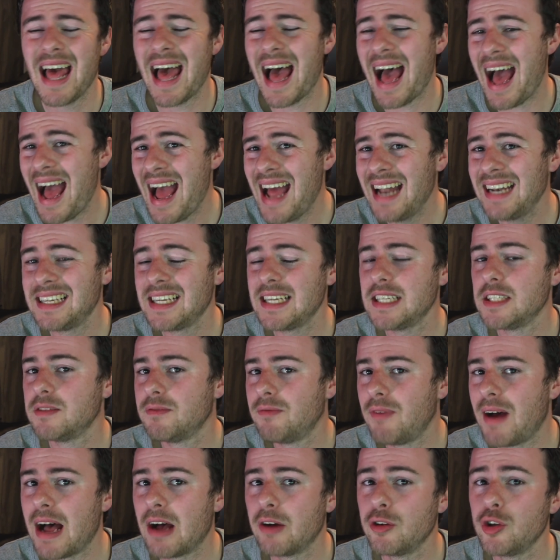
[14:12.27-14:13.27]
and its
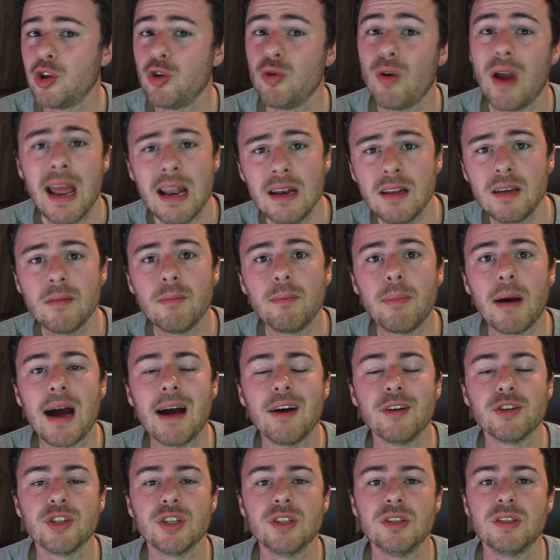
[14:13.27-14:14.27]
value in
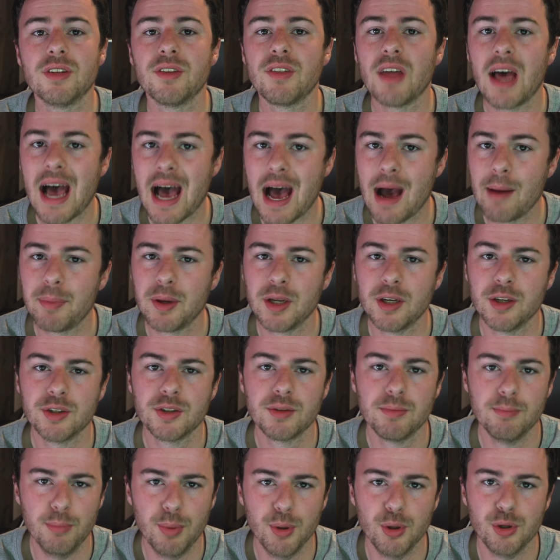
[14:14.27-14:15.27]
comparison to the
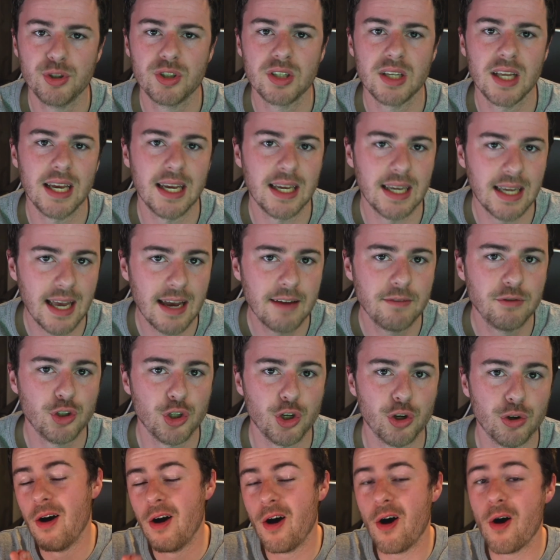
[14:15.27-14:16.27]
happiness boost it gives you.